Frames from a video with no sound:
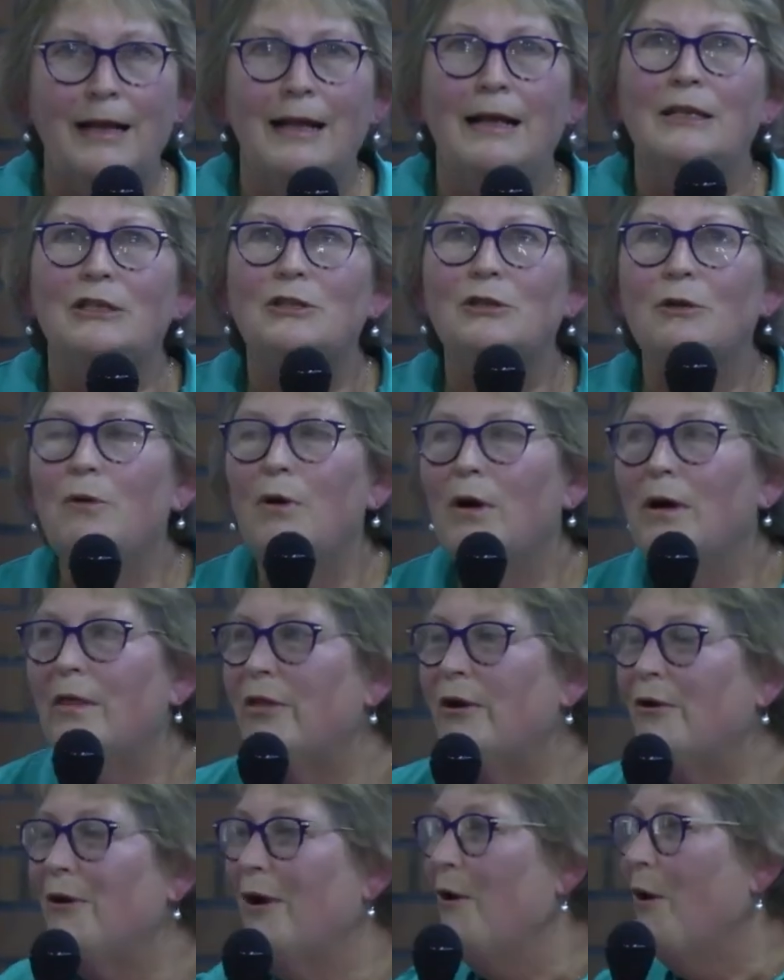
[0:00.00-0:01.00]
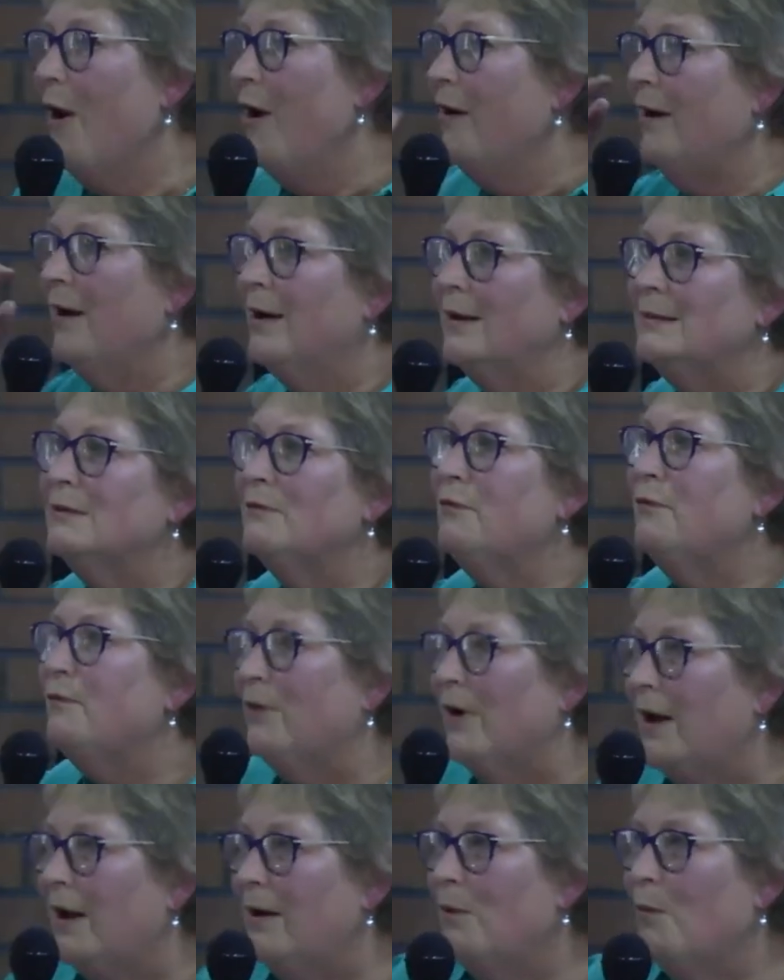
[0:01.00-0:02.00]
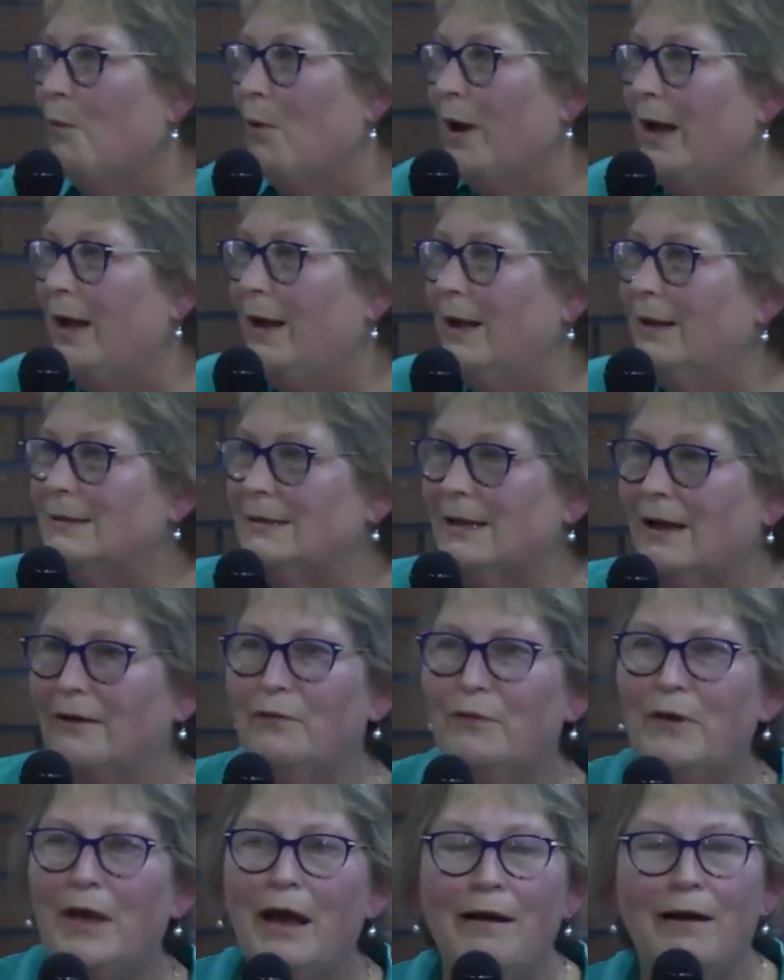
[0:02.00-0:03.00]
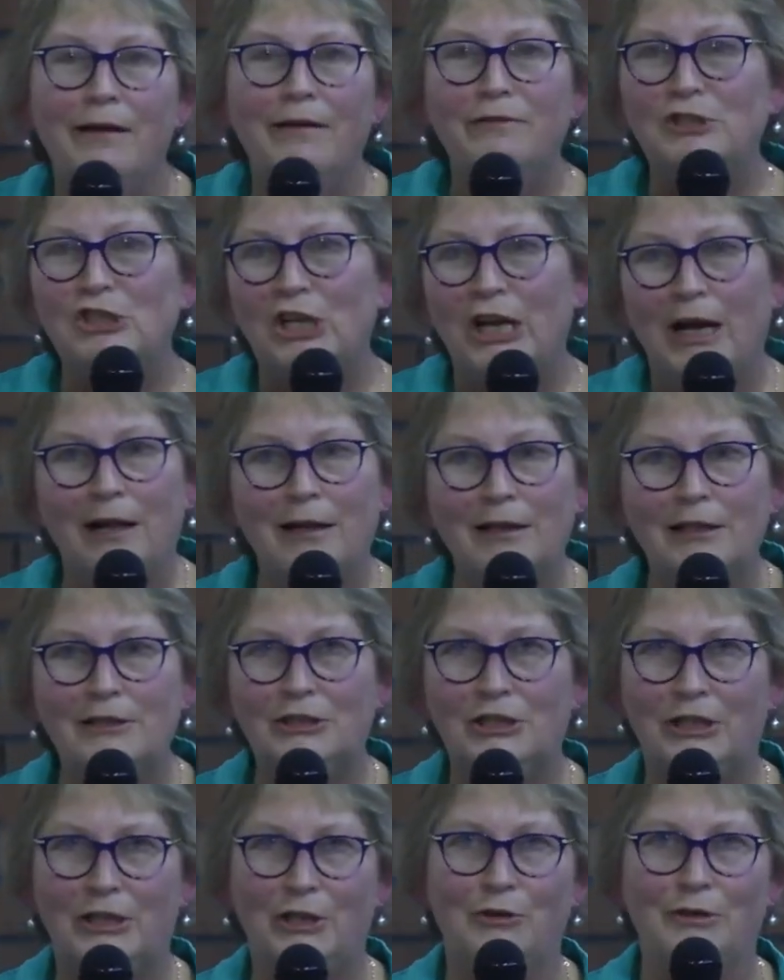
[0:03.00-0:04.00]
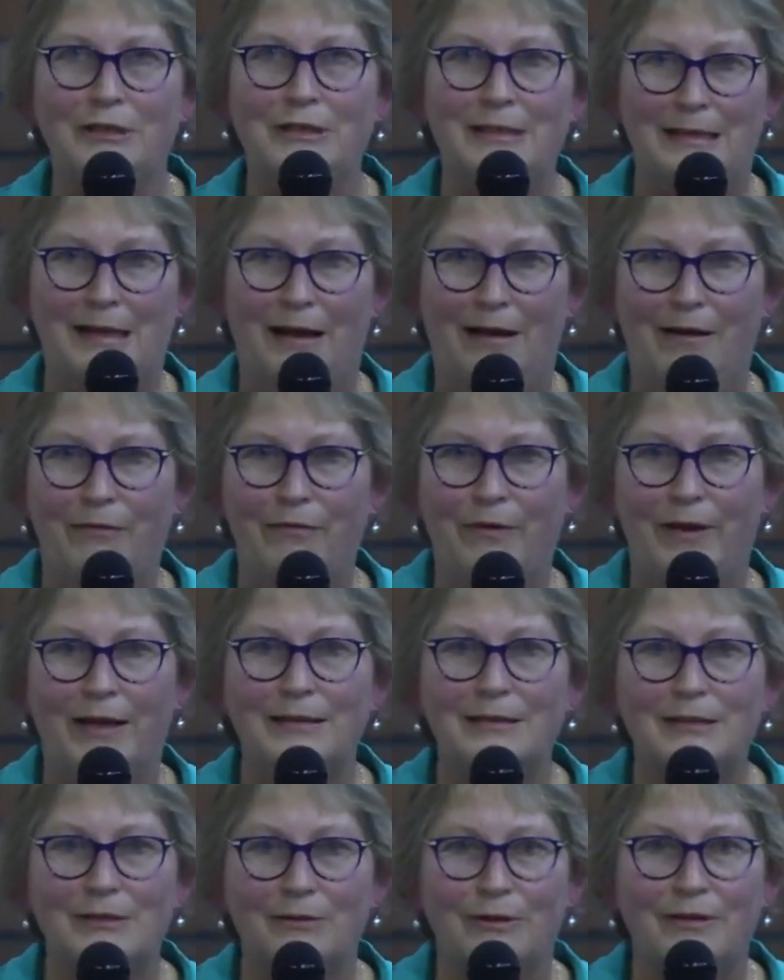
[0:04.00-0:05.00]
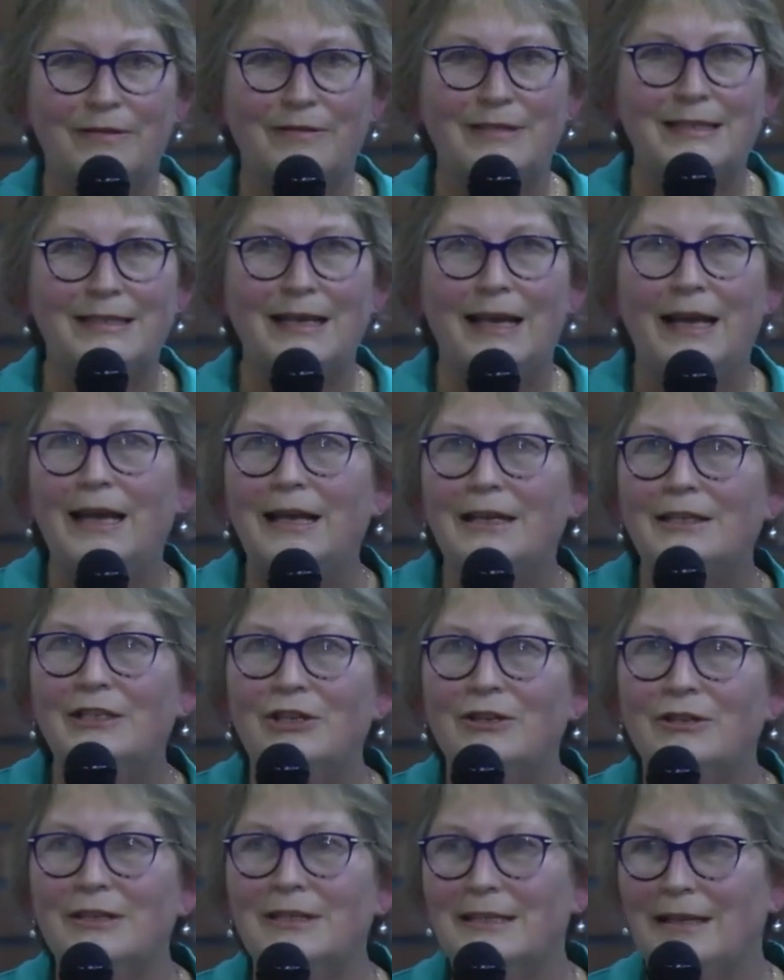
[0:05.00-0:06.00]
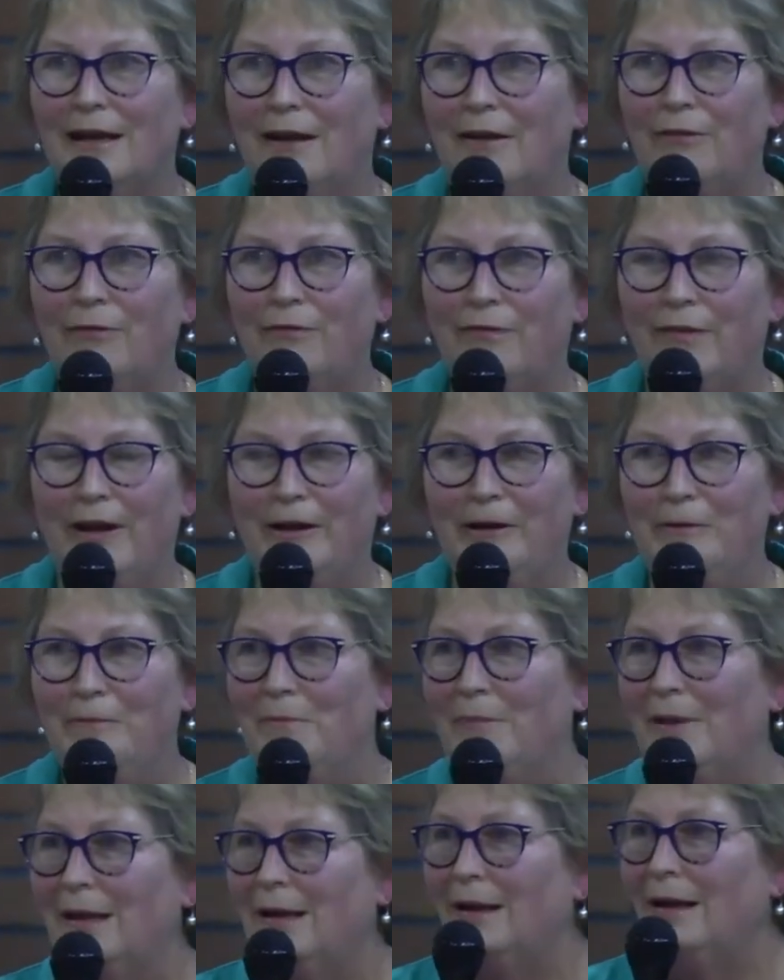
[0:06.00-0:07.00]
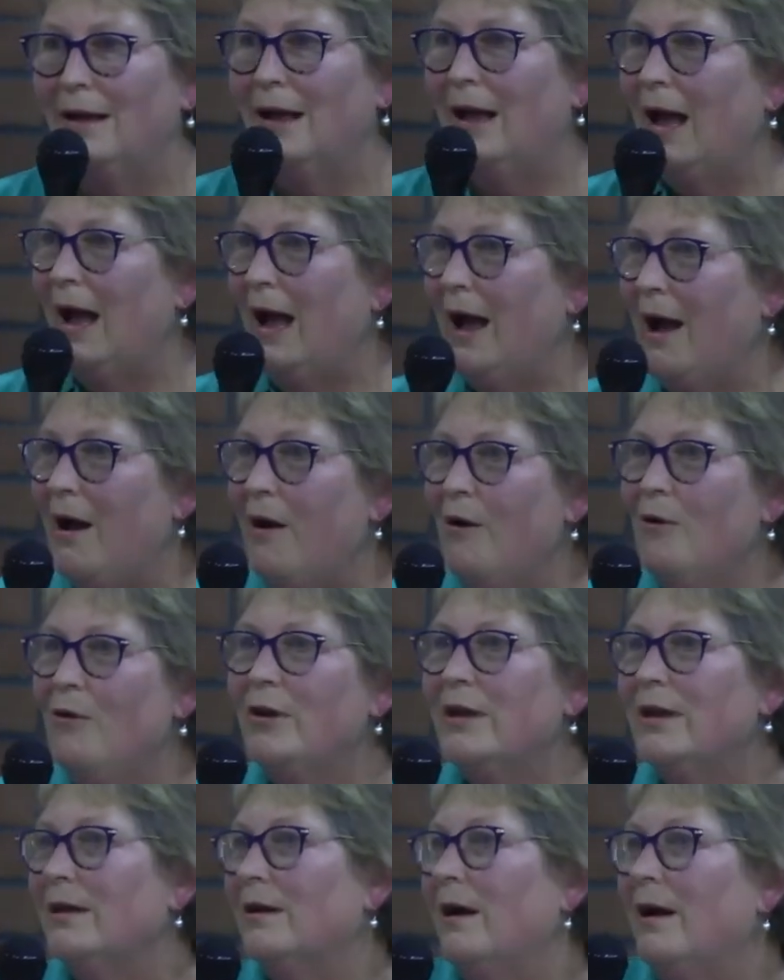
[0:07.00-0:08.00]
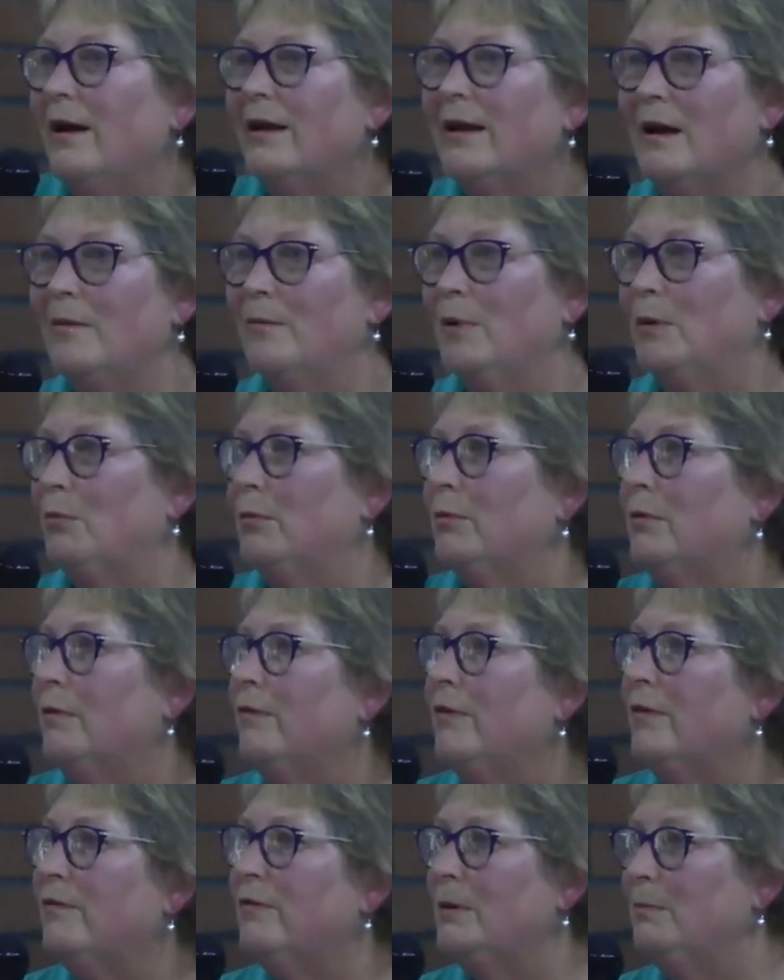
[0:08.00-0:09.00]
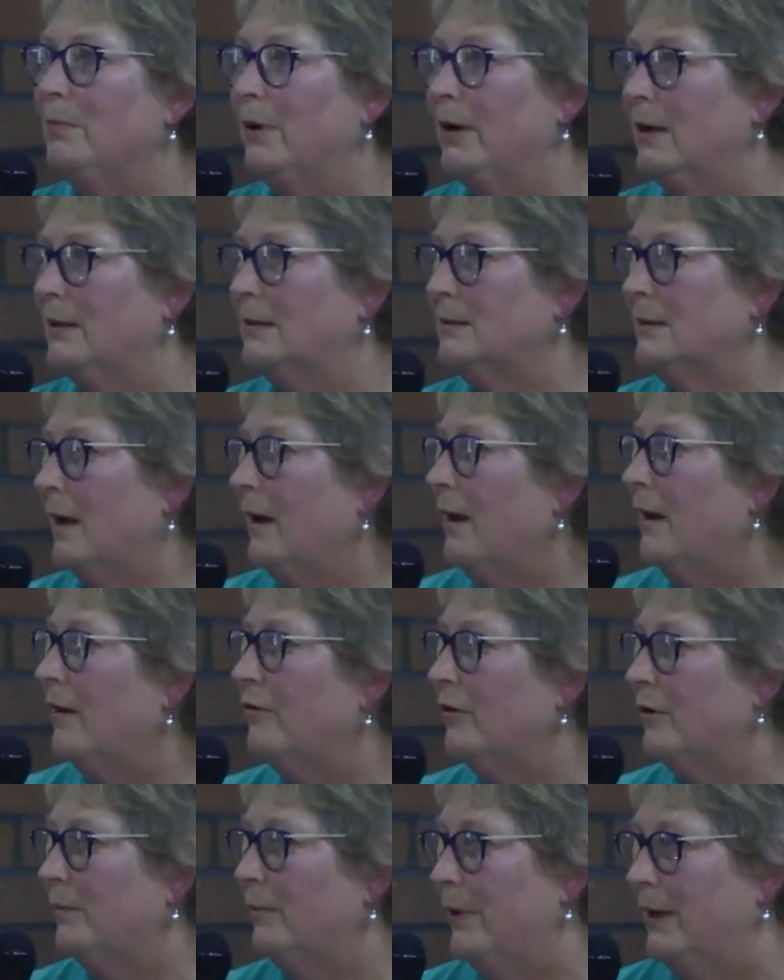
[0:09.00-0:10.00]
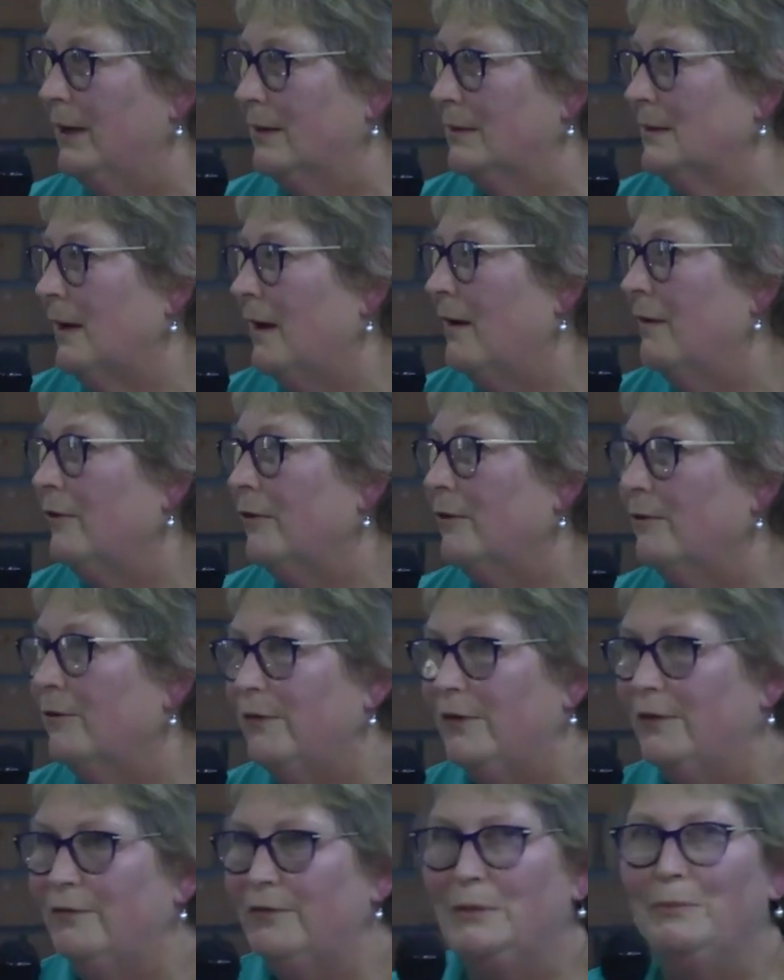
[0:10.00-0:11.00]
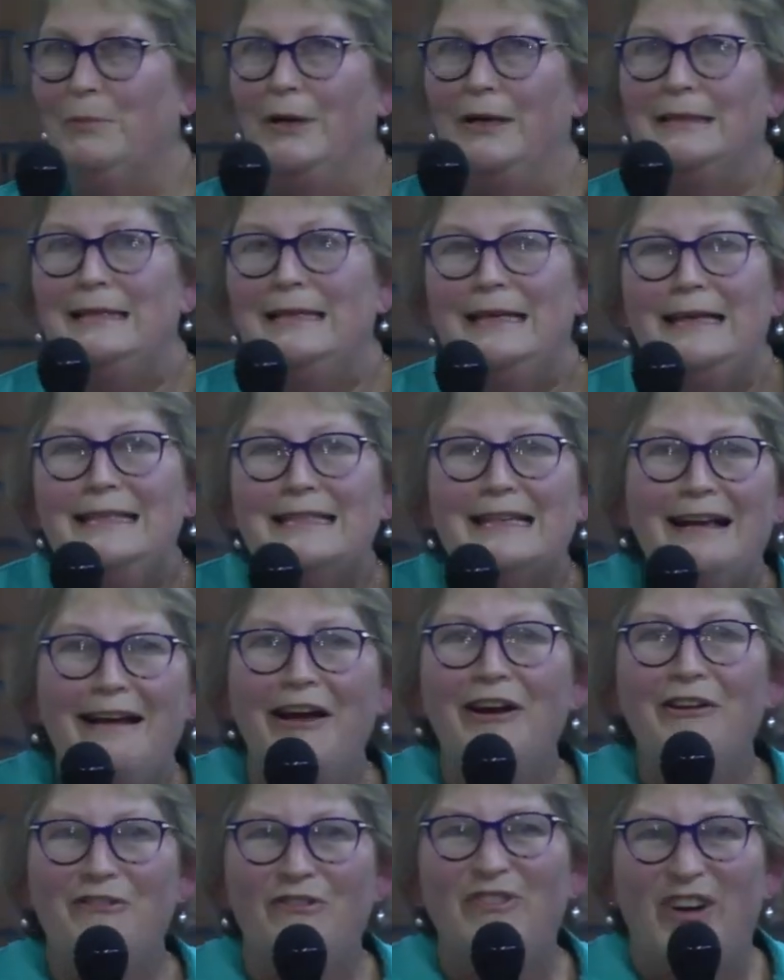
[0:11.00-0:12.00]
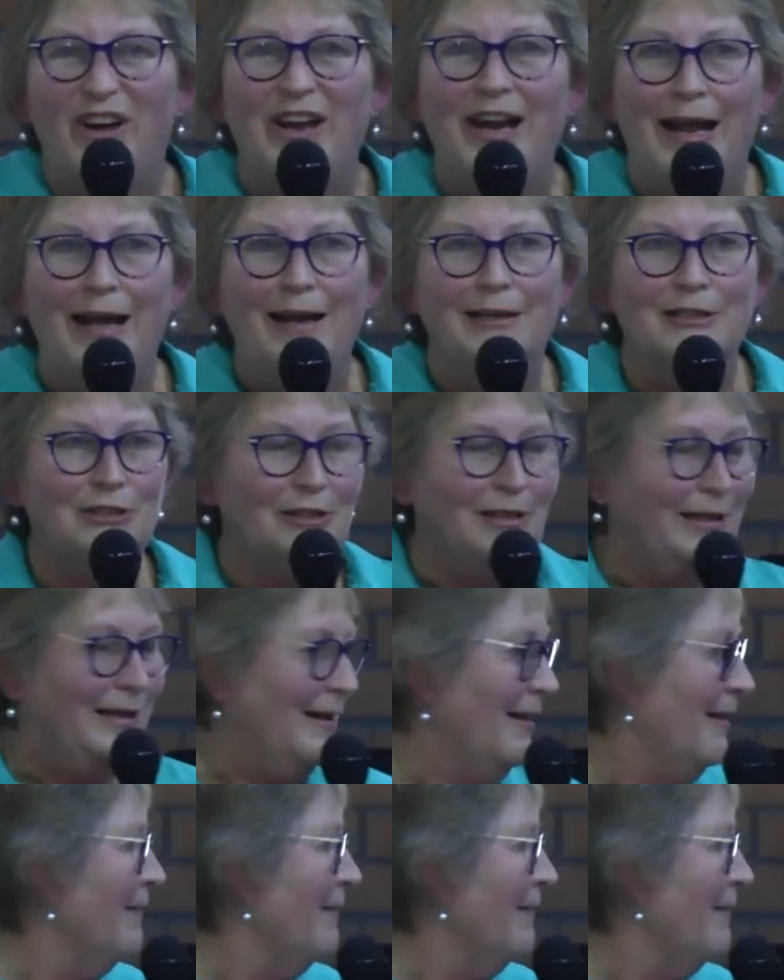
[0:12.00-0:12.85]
So there are all kinds of fun ways of kind of challenging yourself and sort of saying to yourself, how can I come up with 50 bucks, 100 bucks, 150 bucks? It's kind of fun, actually.